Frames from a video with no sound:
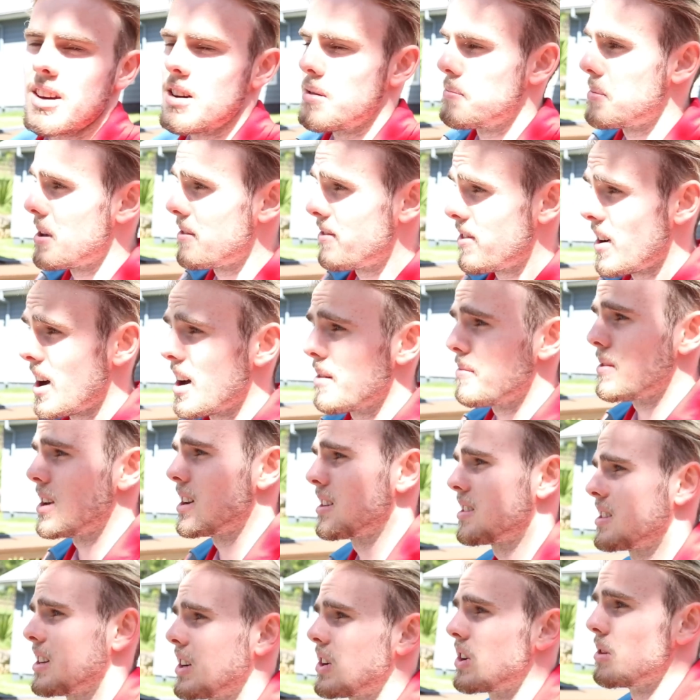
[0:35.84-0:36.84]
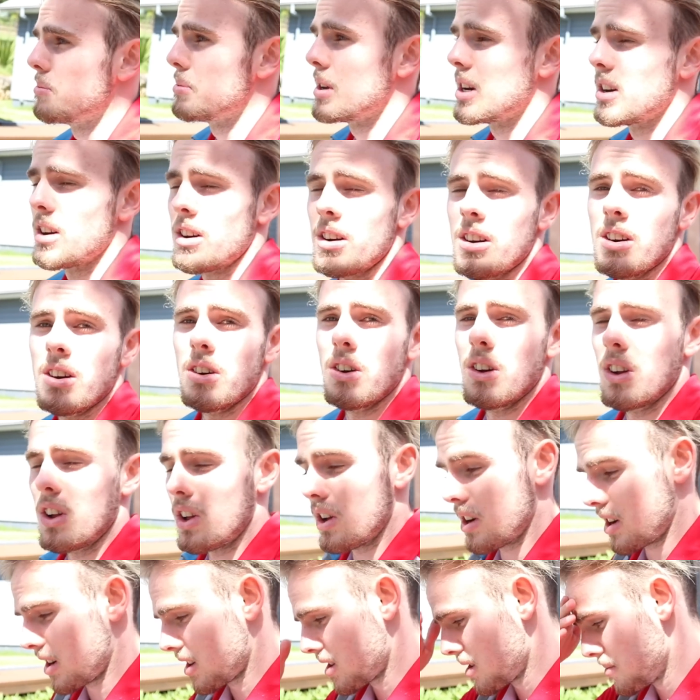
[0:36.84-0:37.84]
It could be 5 minutes. It could be not at
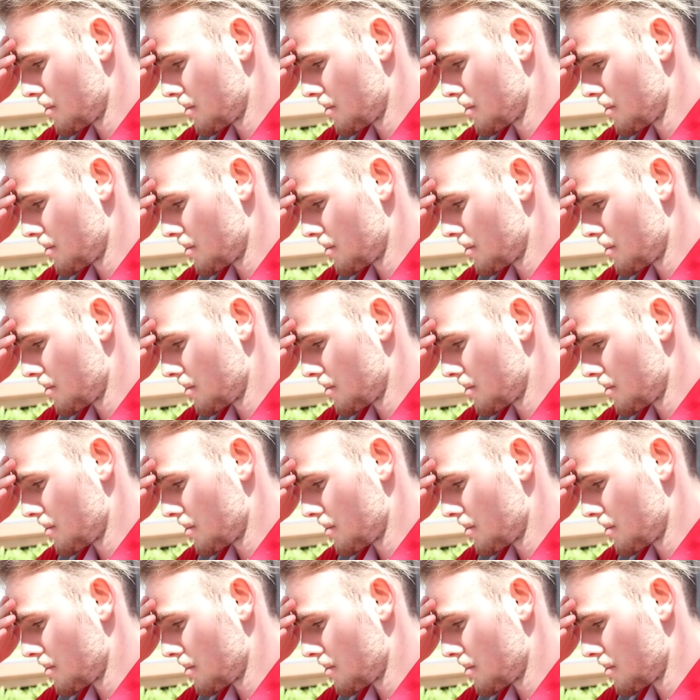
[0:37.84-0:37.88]
all, or it